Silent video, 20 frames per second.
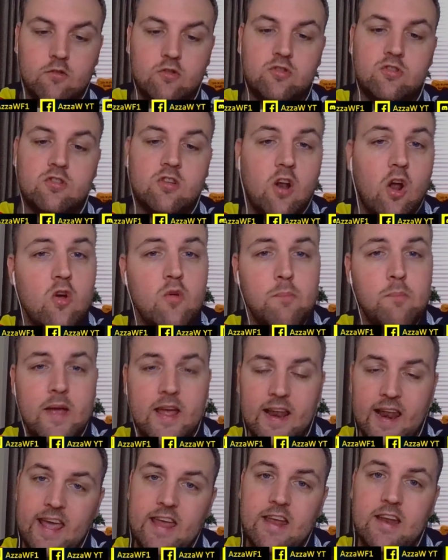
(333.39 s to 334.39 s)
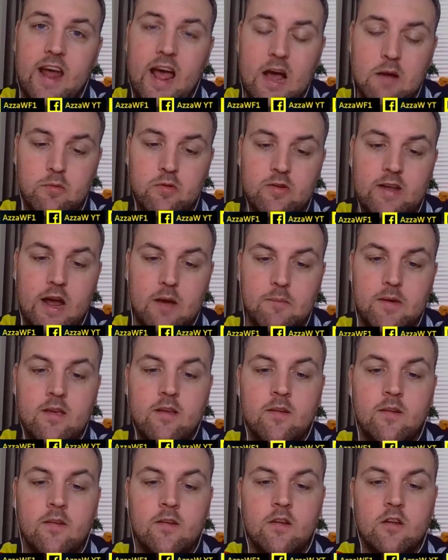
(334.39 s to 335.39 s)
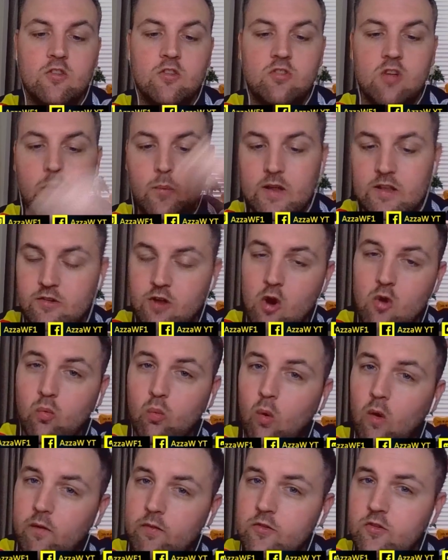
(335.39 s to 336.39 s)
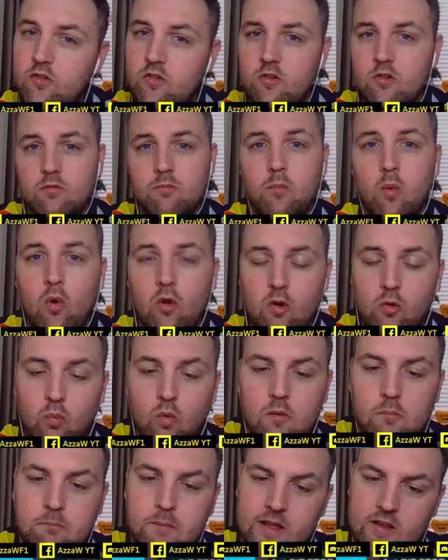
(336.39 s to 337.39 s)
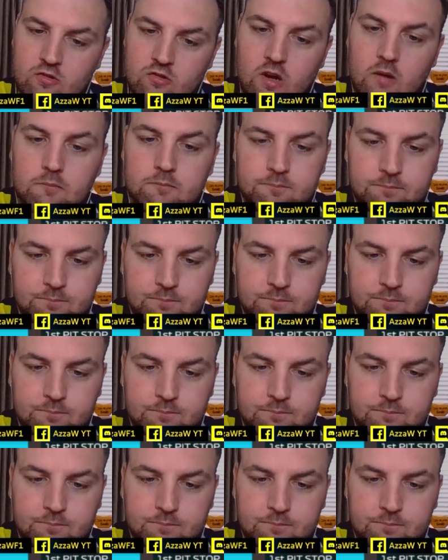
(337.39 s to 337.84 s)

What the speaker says: Slow pit lane at Abu Dhabi. So we don't want more than one pit stop.